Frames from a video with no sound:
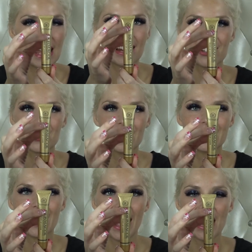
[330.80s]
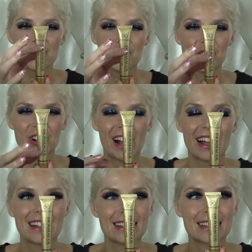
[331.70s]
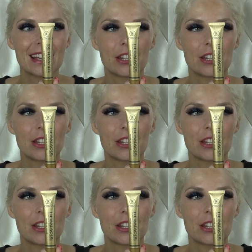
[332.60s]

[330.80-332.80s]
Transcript: actually texturized,